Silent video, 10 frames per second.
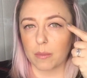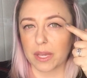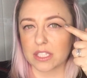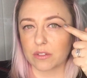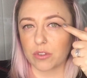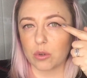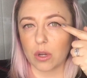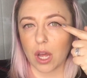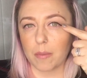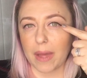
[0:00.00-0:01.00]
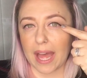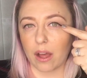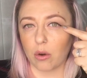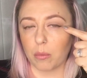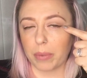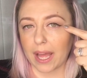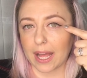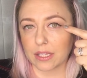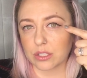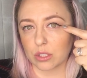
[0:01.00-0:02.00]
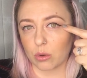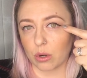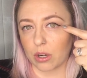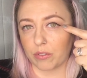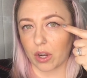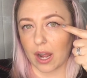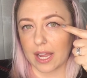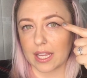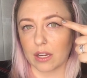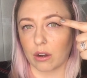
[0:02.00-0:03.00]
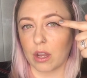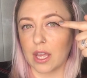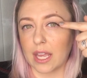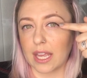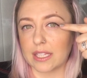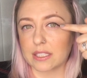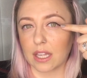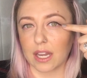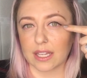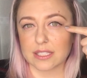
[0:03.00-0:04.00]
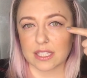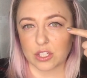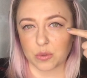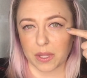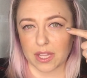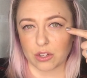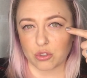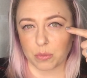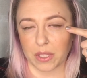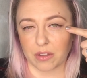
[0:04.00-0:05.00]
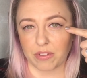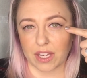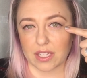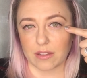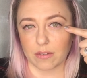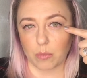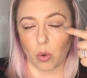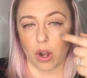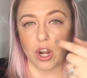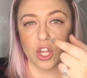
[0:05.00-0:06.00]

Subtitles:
Because if you come out past the corner of your eye here, it's gonna accentuate that drooping effect even more.